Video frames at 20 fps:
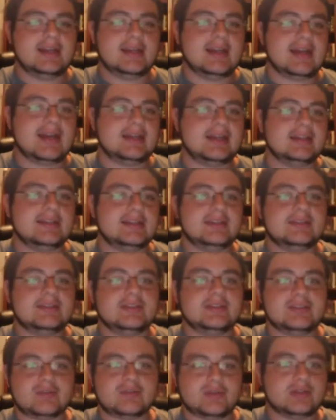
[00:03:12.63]
and added
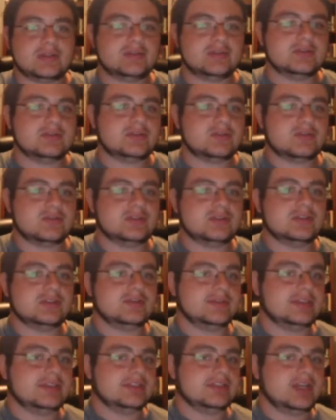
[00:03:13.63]
in the sword and
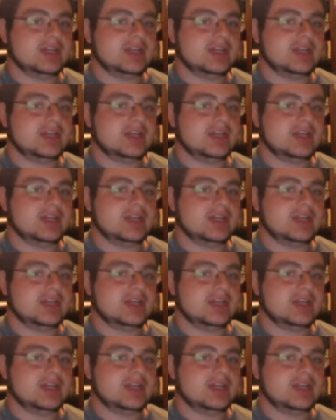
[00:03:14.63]
sorcery